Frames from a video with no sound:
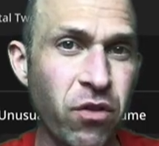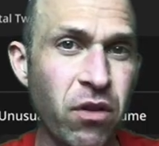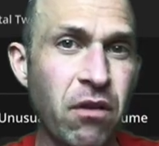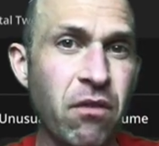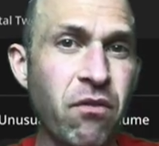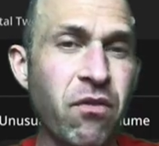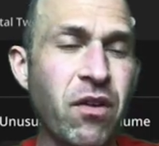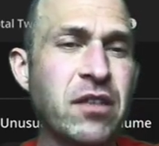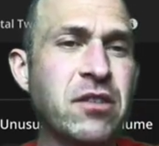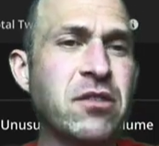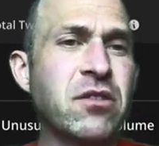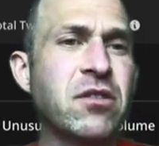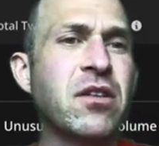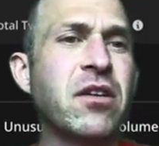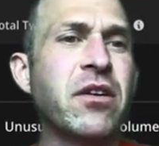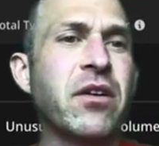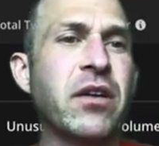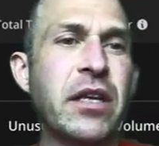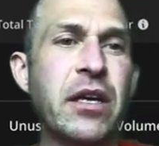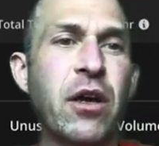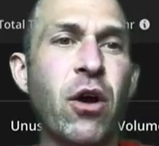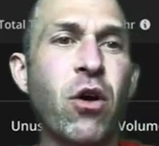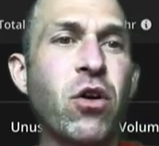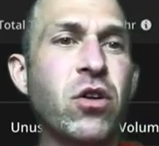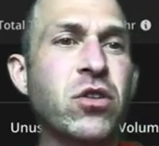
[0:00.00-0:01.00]
the Investor
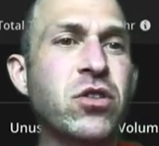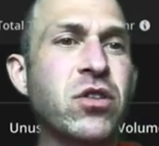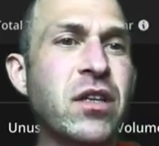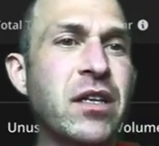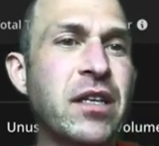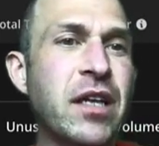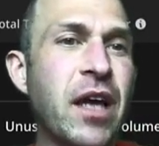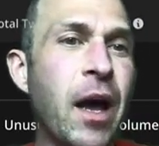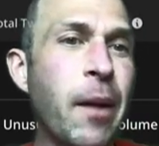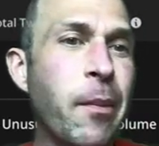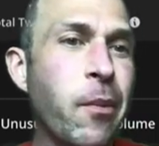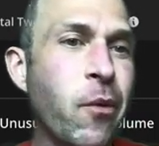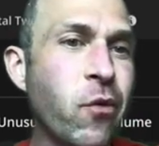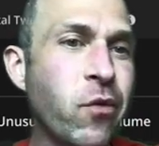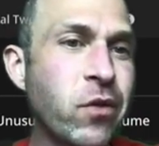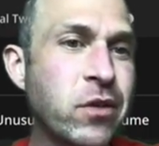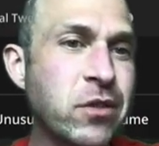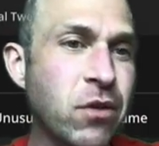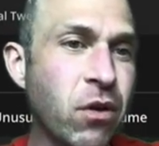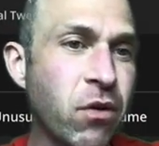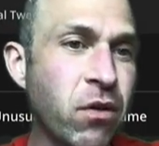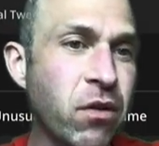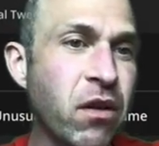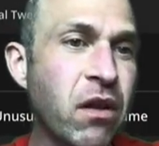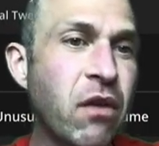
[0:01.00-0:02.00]
Yearly, also the top coins
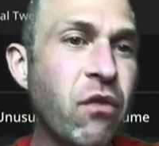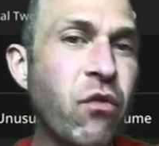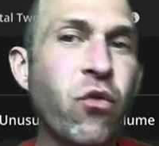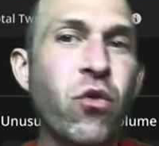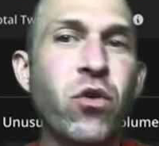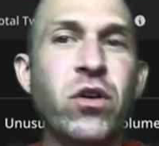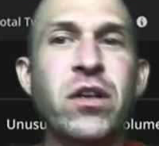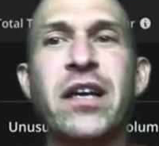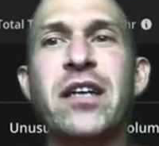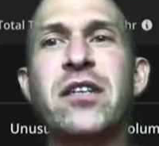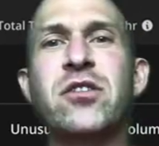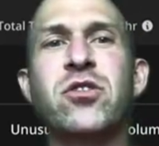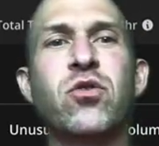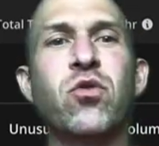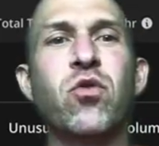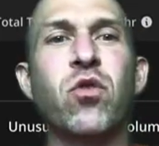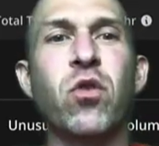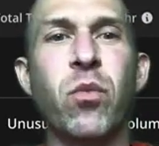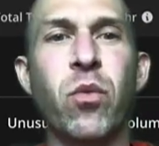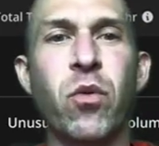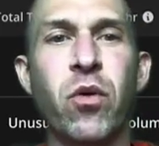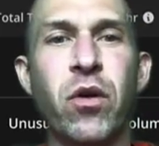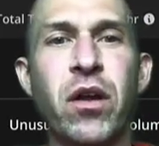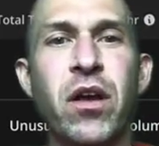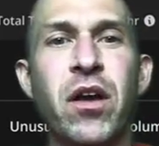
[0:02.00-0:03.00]
on the VORTECS
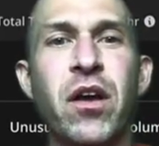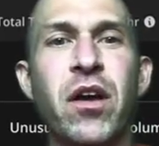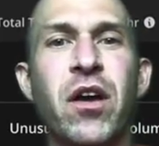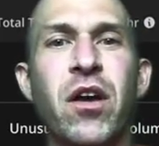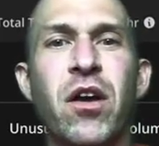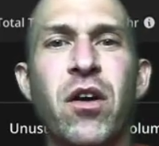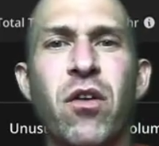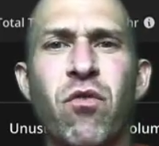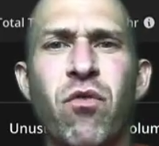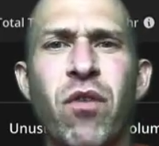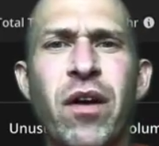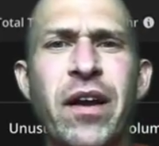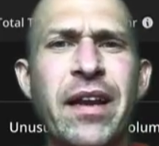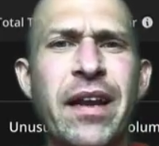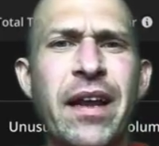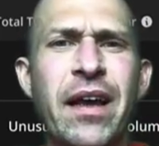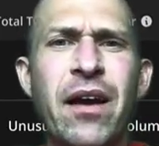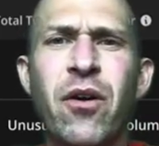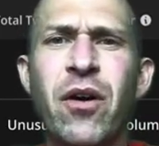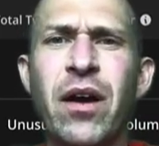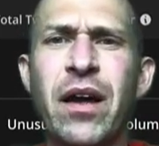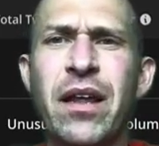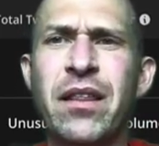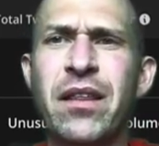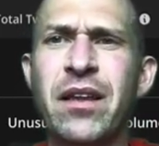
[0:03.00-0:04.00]
scoreboard. Right
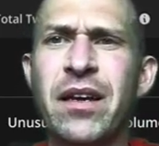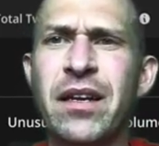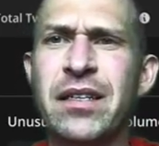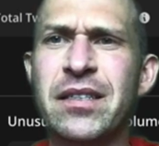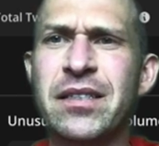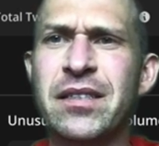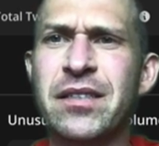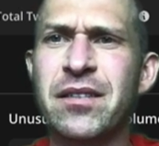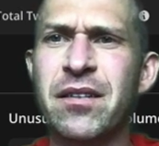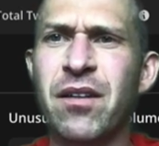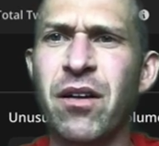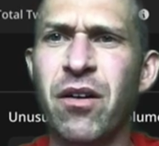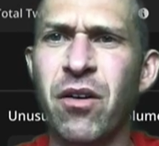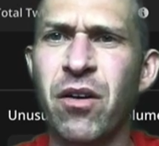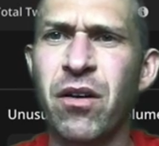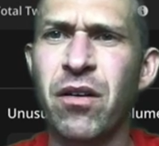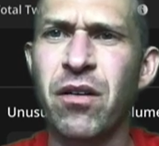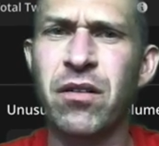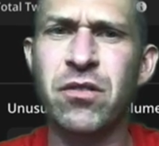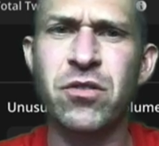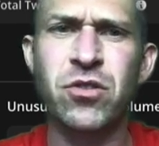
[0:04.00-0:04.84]
now, I think it's uh,